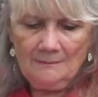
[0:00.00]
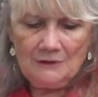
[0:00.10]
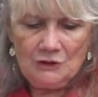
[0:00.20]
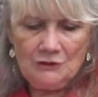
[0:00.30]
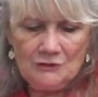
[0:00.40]

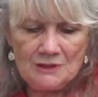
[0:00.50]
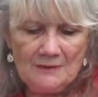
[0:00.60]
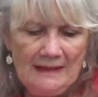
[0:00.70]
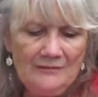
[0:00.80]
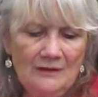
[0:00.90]
that
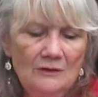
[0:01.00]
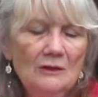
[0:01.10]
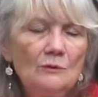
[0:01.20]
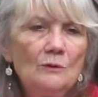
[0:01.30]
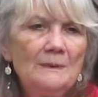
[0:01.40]
whosoever
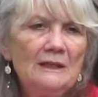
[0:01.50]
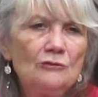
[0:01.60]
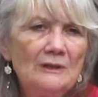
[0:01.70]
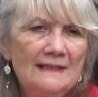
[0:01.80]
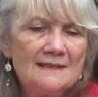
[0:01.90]
will be
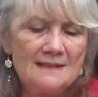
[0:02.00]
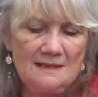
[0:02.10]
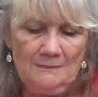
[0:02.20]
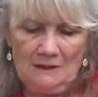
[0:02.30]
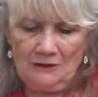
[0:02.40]
greatest
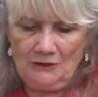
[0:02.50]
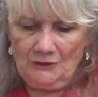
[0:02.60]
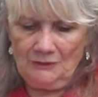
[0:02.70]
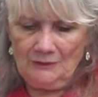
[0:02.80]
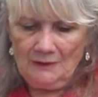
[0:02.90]
among
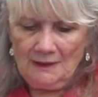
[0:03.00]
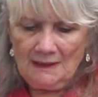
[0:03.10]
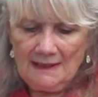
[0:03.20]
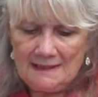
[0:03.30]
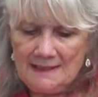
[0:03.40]
you,
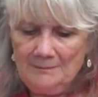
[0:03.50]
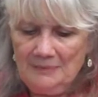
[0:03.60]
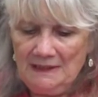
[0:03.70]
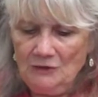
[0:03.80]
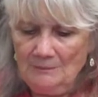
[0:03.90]
let him
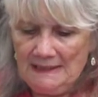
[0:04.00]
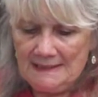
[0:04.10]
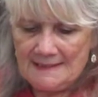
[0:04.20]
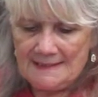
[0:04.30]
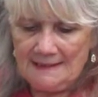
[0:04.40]
be your
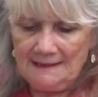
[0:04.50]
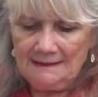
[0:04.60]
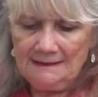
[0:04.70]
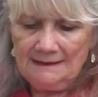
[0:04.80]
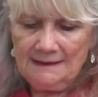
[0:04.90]
minister,
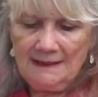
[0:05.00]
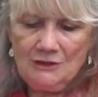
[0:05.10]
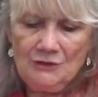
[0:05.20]
and